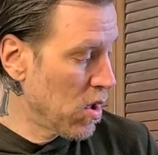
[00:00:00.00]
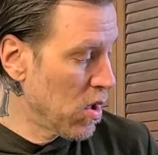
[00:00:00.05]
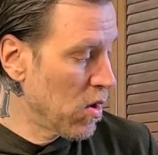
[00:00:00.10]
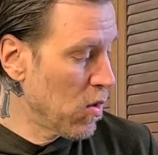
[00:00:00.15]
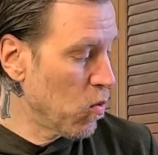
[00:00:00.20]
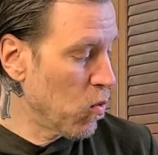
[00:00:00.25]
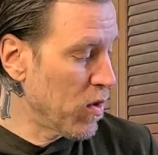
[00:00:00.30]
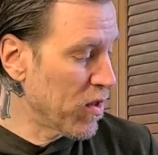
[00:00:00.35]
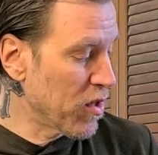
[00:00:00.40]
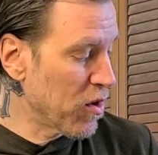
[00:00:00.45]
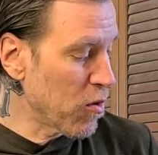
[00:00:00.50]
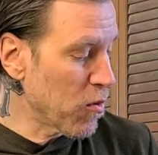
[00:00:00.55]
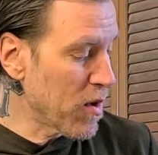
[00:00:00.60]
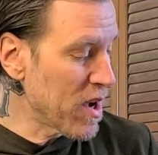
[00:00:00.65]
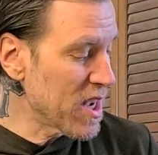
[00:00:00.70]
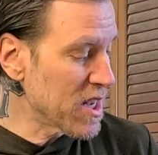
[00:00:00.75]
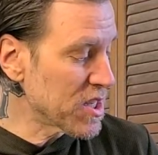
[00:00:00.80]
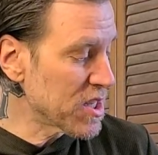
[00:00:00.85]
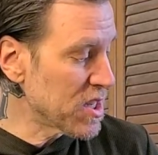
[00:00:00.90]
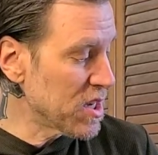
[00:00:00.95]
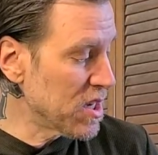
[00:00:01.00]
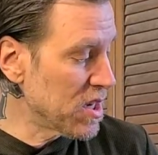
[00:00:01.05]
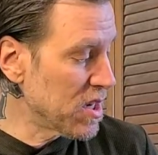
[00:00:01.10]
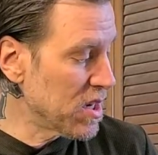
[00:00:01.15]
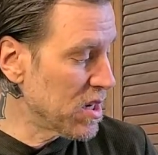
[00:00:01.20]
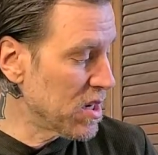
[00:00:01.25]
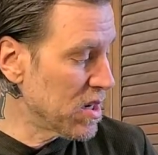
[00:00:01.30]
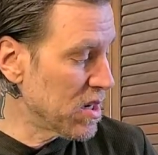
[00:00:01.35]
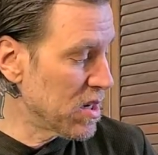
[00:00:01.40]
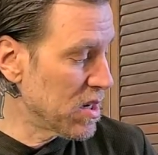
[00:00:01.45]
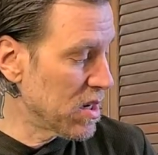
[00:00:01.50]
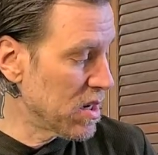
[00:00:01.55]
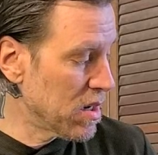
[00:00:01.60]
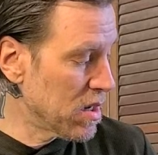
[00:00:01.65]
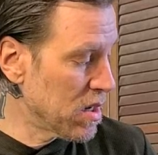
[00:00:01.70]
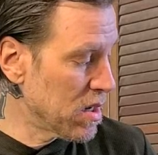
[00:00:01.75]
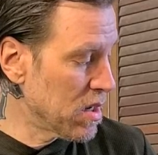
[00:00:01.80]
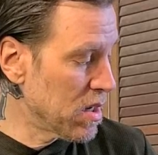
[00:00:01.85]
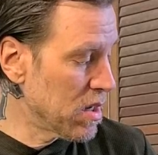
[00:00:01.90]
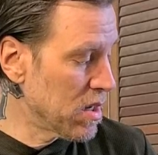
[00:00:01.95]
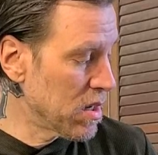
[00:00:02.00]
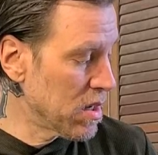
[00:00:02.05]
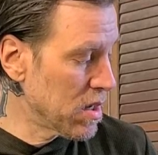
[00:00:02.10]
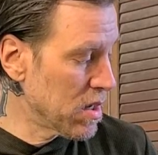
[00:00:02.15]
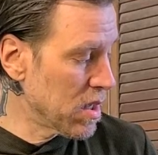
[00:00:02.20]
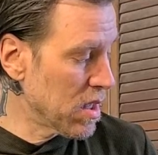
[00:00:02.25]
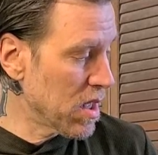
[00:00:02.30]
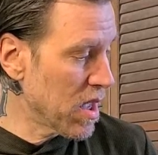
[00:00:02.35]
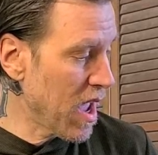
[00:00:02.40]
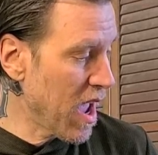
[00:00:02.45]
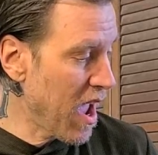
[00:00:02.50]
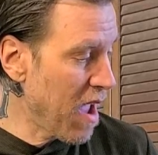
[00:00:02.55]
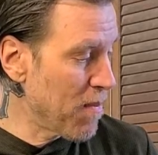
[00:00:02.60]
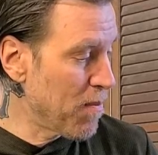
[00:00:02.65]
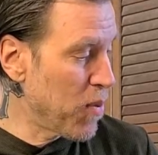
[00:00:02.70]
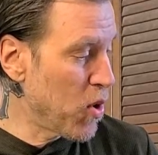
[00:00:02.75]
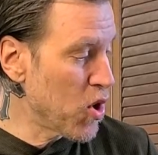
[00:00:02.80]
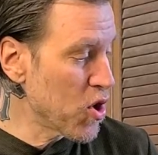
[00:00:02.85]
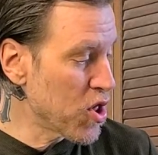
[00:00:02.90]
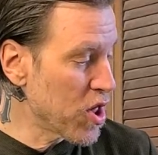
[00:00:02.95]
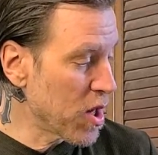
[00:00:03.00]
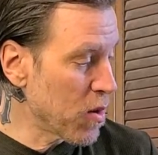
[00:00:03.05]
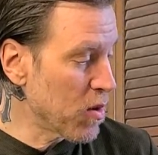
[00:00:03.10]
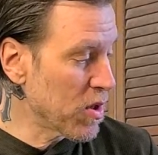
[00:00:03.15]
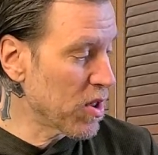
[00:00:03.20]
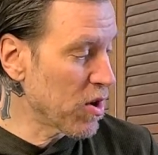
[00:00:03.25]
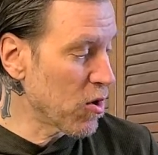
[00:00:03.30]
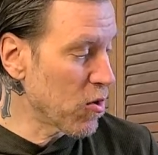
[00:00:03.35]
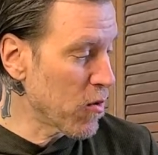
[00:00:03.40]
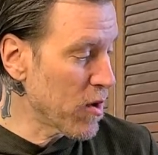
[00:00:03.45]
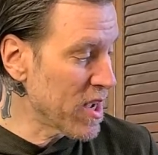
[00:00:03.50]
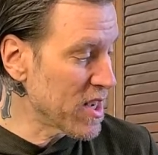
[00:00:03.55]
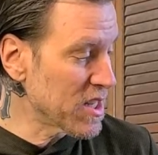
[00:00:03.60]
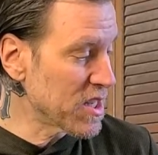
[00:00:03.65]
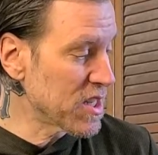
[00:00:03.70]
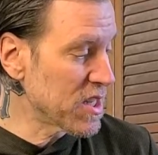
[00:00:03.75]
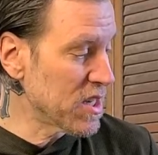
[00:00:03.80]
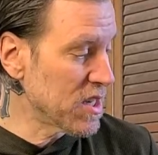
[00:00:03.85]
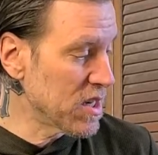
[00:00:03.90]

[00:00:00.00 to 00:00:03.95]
with your wrist and pushing with your wrist.